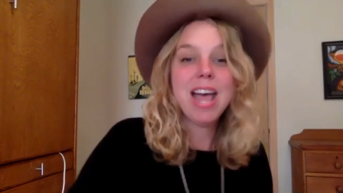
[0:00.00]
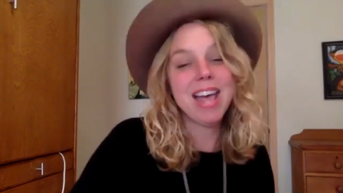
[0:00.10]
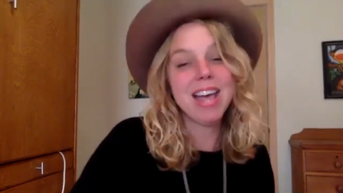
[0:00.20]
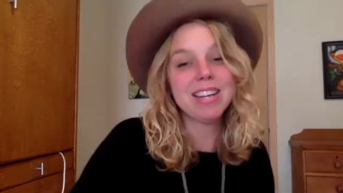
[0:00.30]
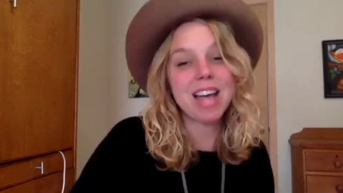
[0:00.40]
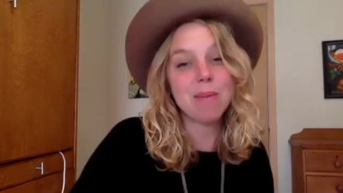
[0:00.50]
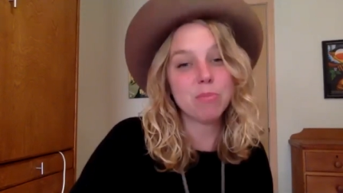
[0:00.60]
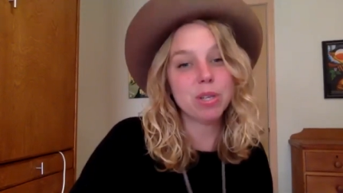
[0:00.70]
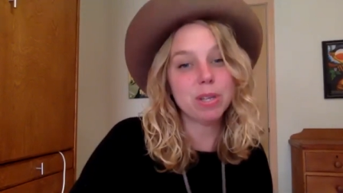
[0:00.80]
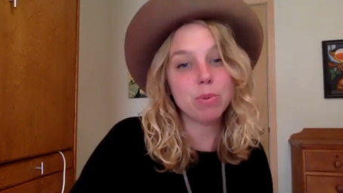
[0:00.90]
and i'm
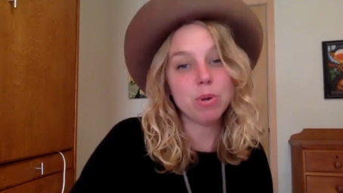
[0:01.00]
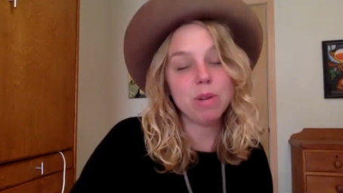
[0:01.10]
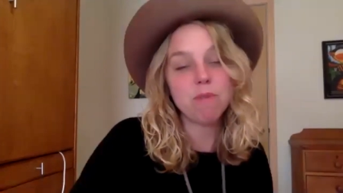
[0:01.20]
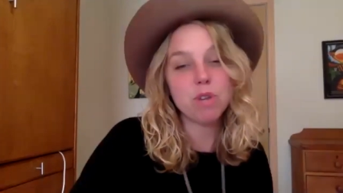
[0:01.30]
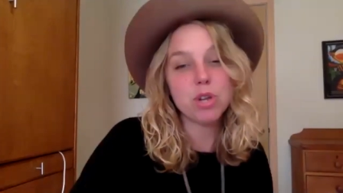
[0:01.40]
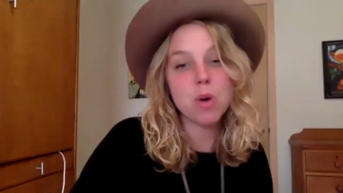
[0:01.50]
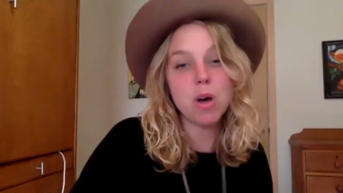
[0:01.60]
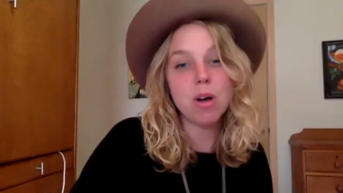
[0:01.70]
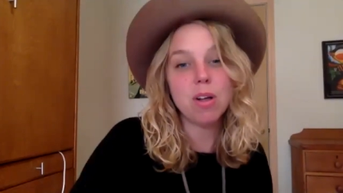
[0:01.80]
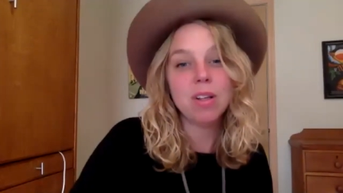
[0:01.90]
really rooting for you
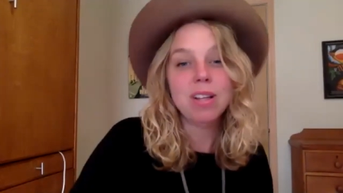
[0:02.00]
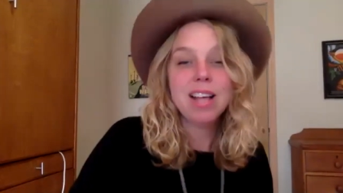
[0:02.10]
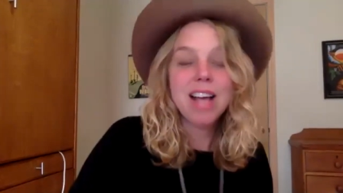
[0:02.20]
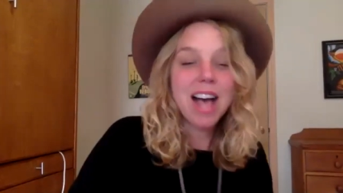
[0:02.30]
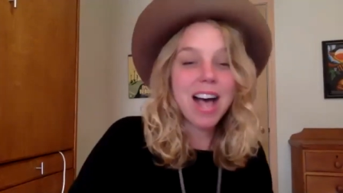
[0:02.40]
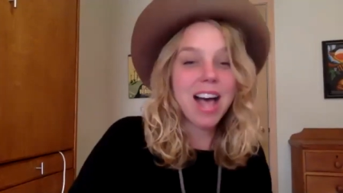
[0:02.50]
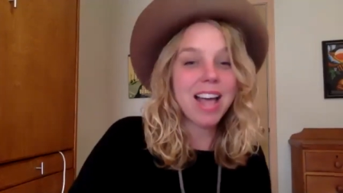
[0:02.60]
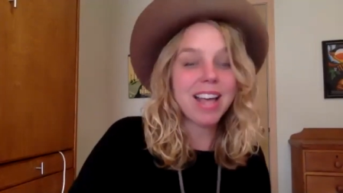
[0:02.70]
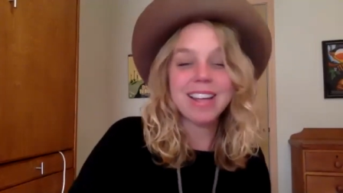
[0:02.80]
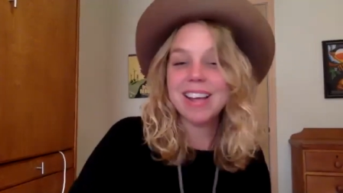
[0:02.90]
all
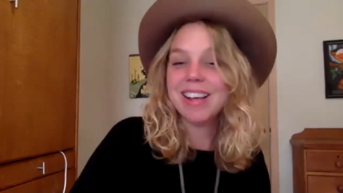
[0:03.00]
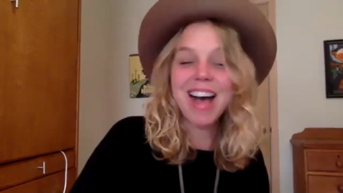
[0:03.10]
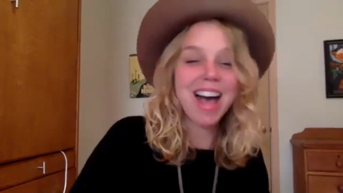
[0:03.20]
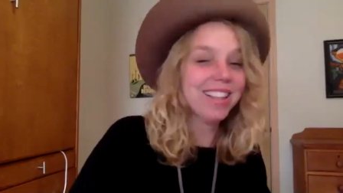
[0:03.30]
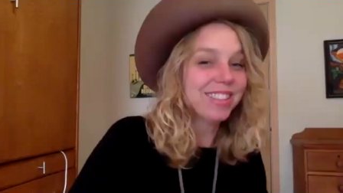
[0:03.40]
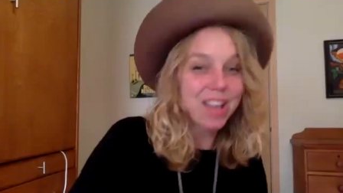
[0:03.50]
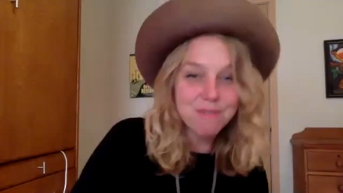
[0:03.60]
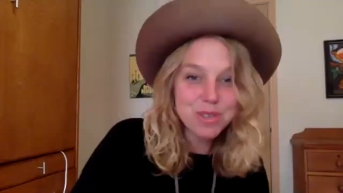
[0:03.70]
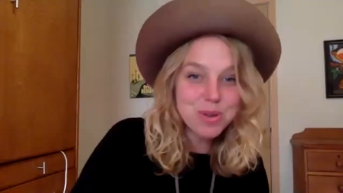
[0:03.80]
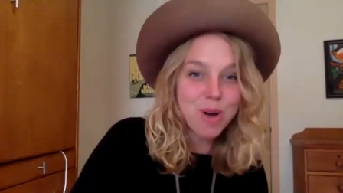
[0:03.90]
i I
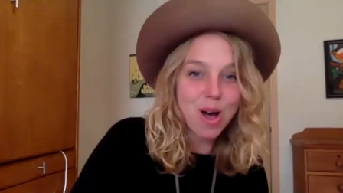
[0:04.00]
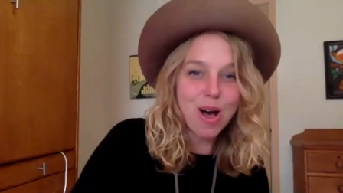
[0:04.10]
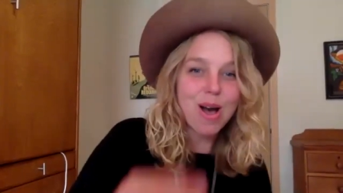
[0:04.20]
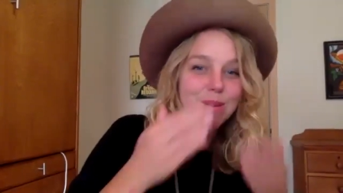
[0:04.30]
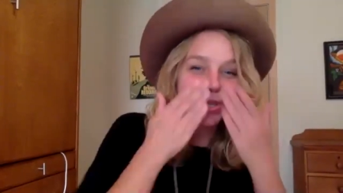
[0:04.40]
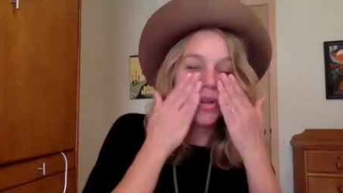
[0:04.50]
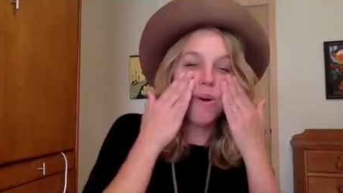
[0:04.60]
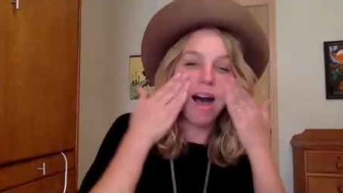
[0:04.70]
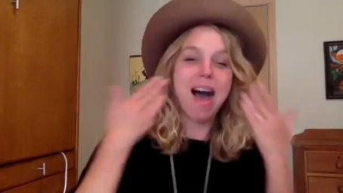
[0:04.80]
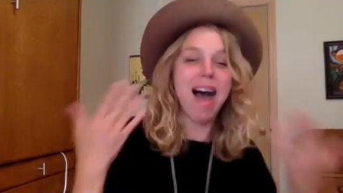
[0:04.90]
love you all. I'm so
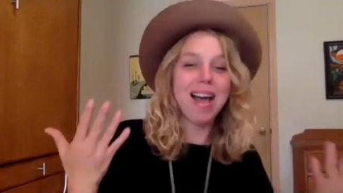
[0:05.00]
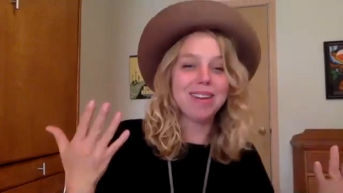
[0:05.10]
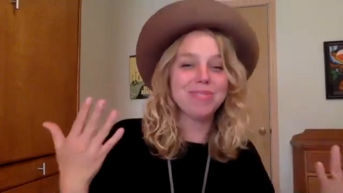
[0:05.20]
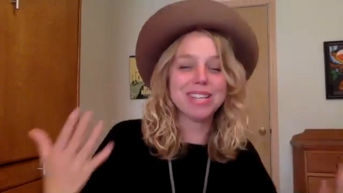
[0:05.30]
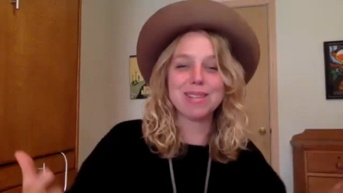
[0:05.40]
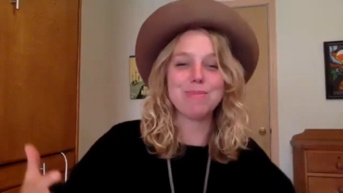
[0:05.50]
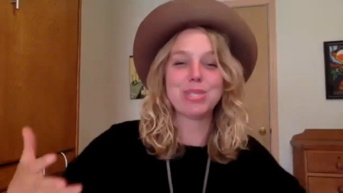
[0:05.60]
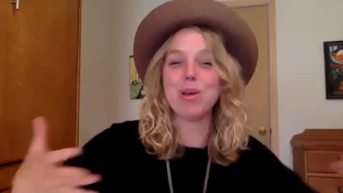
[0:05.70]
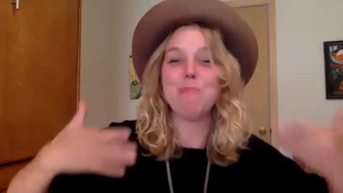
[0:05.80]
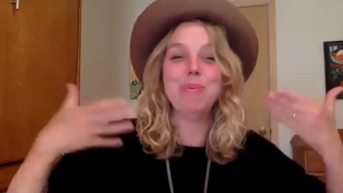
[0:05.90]
hot because I'm
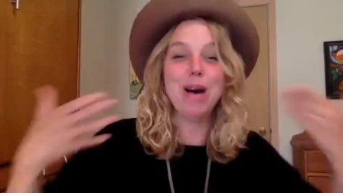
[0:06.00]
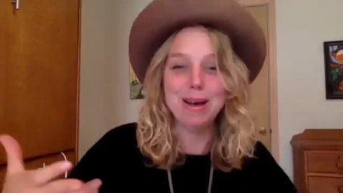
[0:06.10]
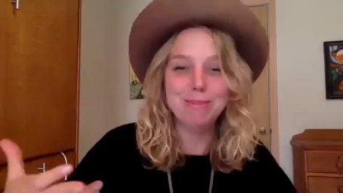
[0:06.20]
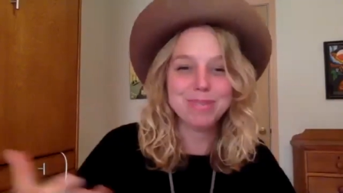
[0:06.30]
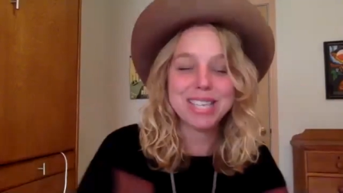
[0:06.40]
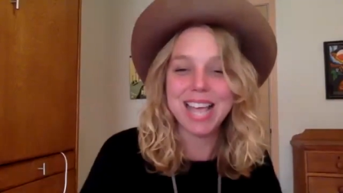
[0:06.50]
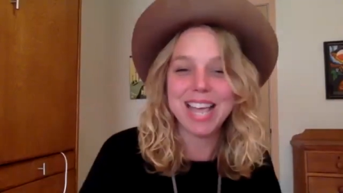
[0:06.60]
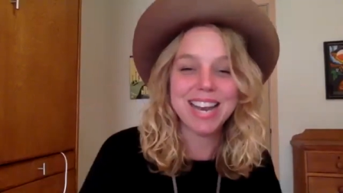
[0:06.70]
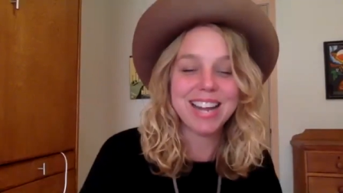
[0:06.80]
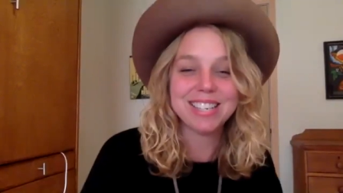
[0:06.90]
so pumped.
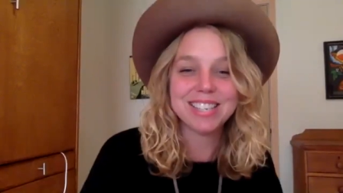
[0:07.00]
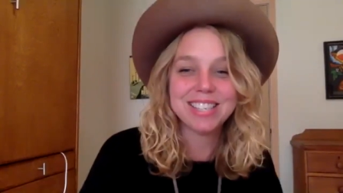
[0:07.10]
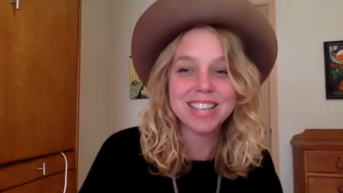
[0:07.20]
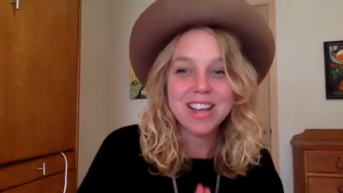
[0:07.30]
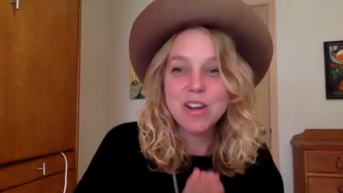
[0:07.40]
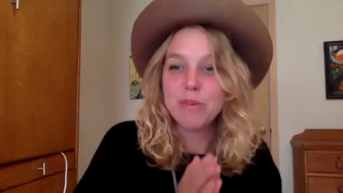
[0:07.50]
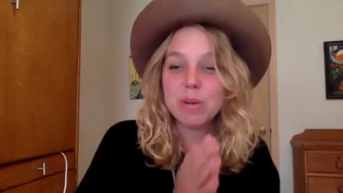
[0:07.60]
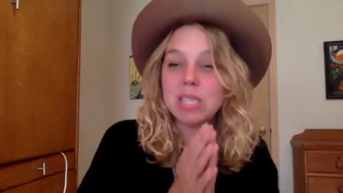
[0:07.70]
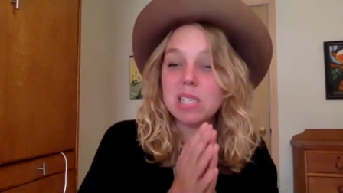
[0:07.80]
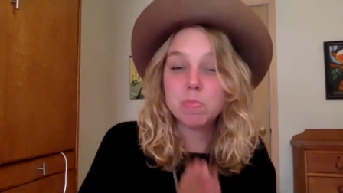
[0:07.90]
And I just
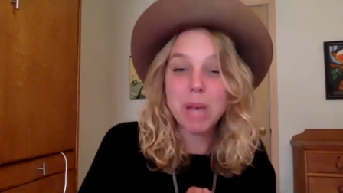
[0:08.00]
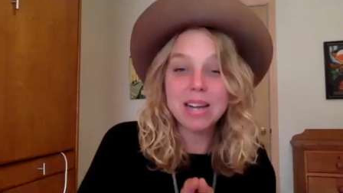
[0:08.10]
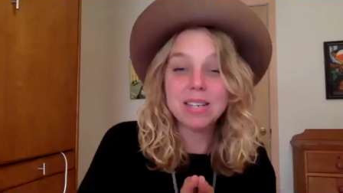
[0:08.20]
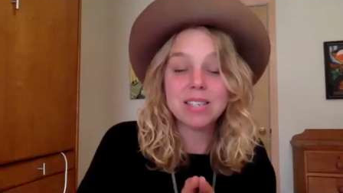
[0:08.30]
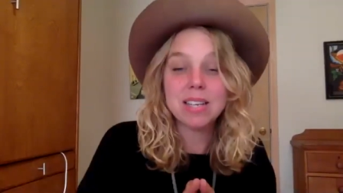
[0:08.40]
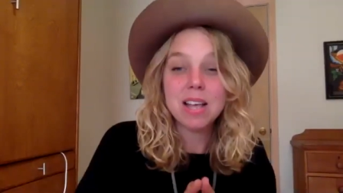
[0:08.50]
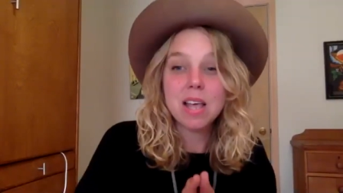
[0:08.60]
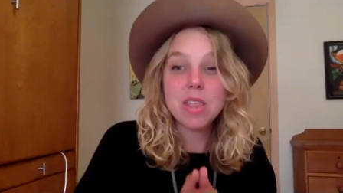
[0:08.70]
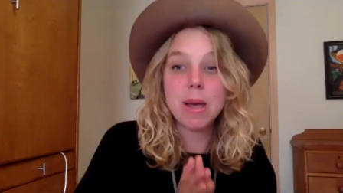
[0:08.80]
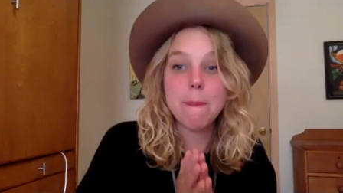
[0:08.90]
respect
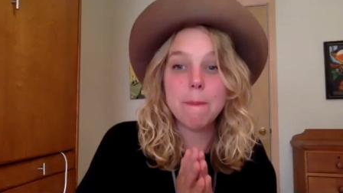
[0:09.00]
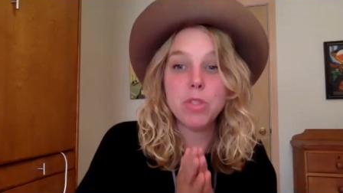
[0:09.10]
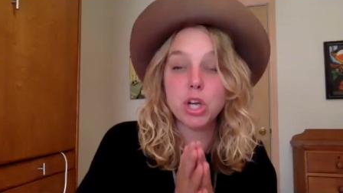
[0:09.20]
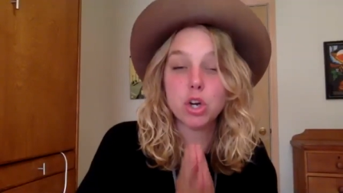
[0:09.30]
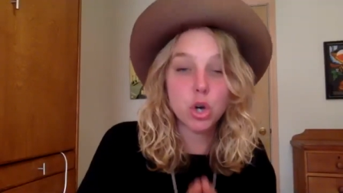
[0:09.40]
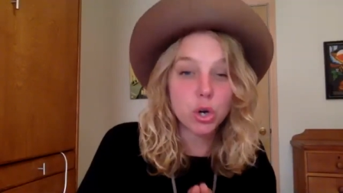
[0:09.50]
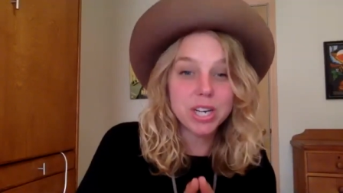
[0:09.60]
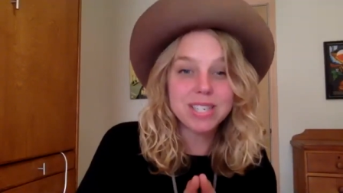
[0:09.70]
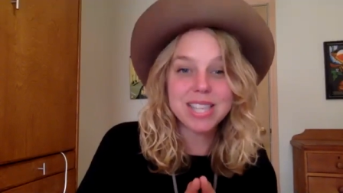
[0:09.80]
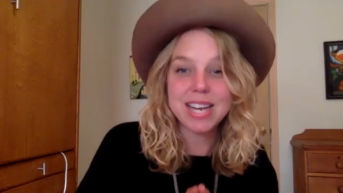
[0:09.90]
them, the
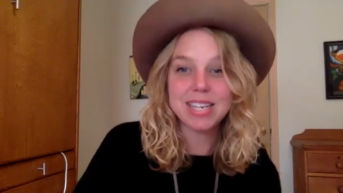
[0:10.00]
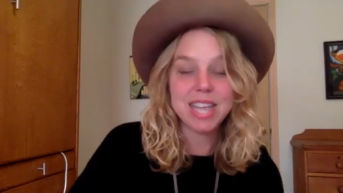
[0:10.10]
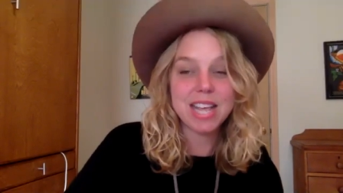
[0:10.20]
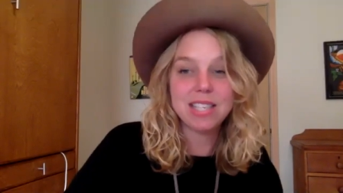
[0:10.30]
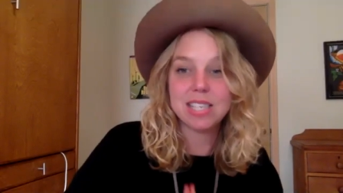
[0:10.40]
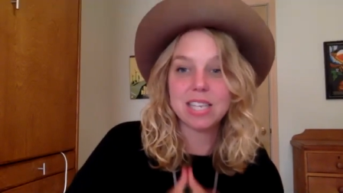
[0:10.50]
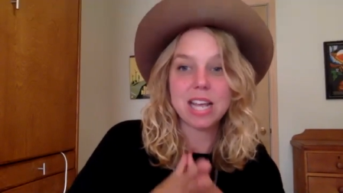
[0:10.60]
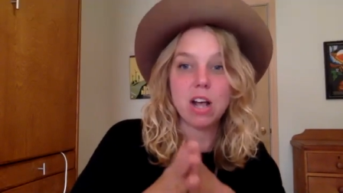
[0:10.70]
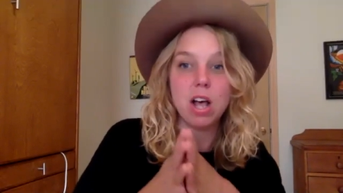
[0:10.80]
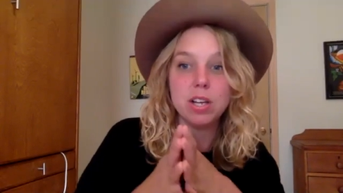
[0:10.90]
courage that it takes to
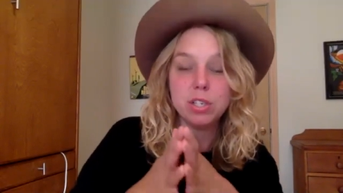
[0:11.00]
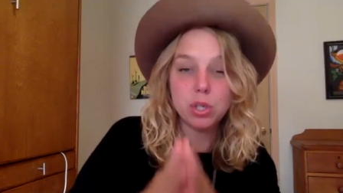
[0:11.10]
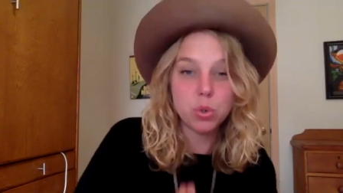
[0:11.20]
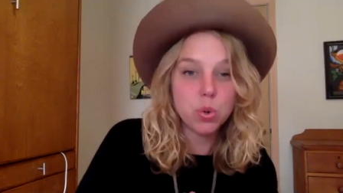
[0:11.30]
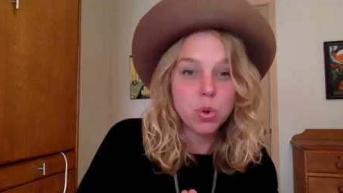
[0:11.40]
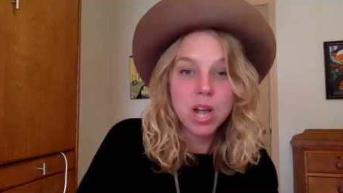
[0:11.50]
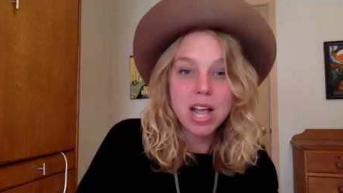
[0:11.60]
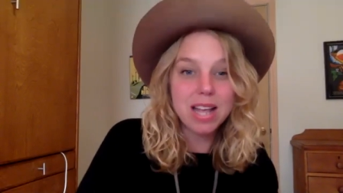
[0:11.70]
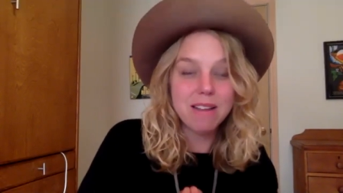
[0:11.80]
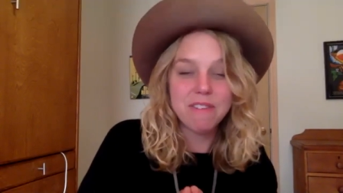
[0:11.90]
get on to
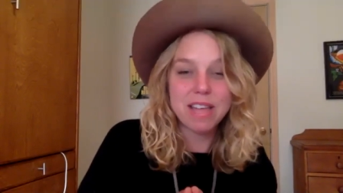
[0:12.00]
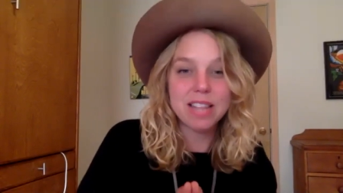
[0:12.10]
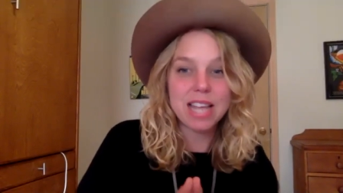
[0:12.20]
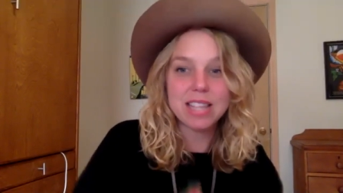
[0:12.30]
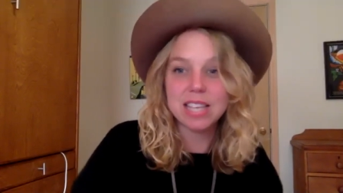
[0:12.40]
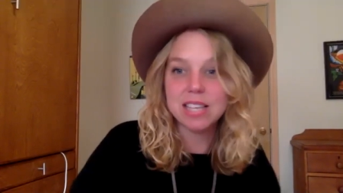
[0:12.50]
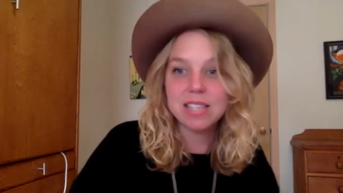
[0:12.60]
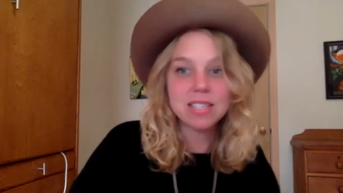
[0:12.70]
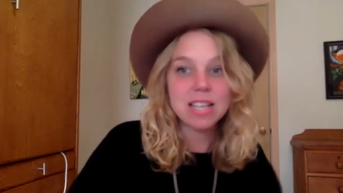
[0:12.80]
an event like this